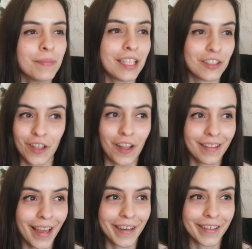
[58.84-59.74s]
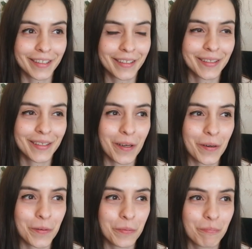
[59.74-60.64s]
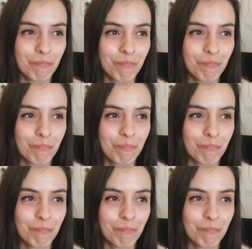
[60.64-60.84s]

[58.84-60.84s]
it's not there. So